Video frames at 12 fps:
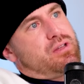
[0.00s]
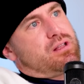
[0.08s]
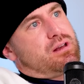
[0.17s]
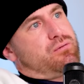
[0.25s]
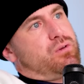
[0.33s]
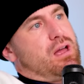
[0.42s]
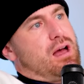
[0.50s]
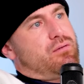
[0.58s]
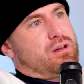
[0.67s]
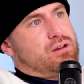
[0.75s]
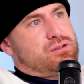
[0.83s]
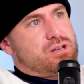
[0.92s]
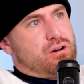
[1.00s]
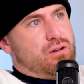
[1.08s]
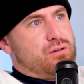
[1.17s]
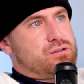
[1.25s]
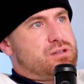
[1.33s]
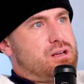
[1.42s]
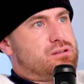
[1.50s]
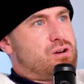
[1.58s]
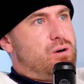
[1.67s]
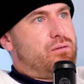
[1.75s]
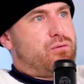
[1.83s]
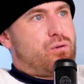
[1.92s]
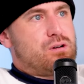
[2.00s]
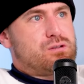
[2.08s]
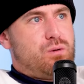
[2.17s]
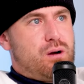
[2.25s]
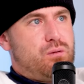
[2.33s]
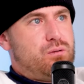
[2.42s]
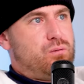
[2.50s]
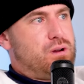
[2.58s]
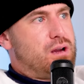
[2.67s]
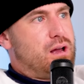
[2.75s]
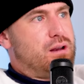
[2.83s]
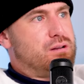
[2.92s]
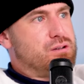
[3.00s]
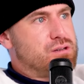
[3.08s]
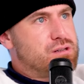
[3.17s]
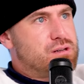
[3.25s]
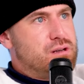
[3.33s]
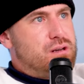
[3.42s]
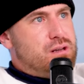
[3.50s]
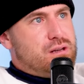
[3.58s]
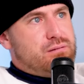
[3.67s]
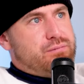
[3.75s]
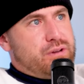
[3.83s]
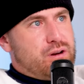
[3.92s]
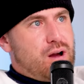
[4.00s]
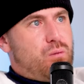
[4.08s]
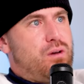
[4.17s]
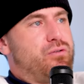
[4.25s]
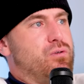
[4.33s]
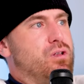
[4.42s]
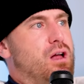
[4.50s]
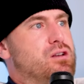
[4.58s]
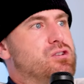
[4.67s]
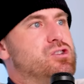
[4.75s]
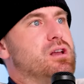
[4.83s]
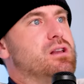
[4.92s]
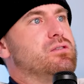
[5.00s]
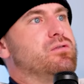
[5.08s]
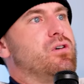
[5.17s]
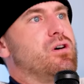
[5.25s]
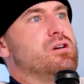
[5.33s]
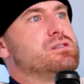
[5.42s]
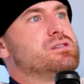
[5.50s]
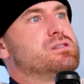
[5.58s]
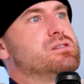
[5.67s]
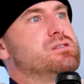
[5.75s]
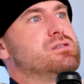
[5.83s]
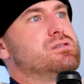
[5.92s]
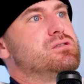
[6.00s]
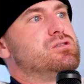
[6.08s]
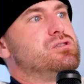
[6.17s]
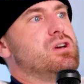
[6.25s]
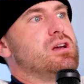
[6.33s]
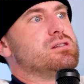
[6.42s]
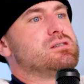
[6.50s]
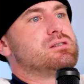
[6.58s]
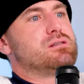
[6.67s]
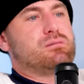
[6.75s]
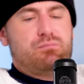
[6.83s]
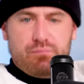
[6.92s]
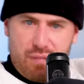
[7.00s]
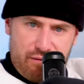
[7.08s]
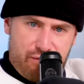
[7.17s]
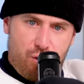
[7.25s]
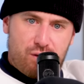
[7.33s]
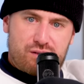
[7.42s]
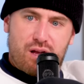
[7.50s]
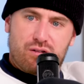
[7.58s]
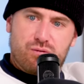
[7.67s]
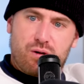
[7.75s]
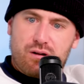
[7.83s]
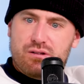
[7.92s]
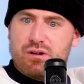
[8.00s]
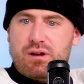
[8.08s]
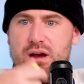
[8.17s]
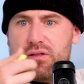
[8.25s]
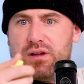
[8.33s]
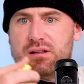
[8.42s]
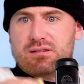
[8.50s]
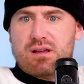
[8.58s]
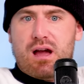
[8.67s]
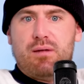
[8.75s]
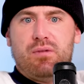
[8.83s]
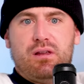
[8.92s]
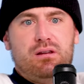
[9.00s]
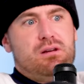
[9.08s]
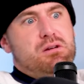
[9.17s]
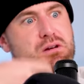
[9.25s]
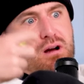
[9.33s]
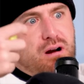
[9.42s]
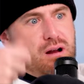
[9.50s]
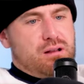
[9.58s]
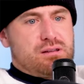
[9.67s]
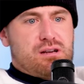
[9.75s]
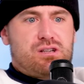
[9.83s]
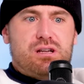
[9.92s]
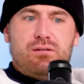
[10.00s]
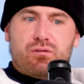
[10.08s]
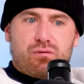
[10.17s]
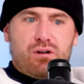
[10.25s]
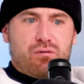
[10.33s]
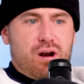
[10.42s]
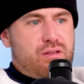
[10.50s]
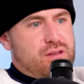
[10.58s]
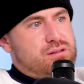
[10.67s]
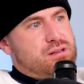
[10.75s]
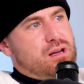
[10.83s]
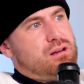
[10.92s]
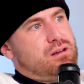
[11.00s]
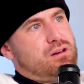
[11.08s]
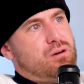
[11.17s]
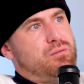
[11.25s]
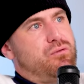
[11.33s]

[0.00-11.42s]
Yeah, I think that if we have like you said all those things going for us, why wouldn't we kind of just, you know, I went through a lot of shit as far as just my focus elsewhere. So now I think it's time that all right, let's actually give it a real run at this thing.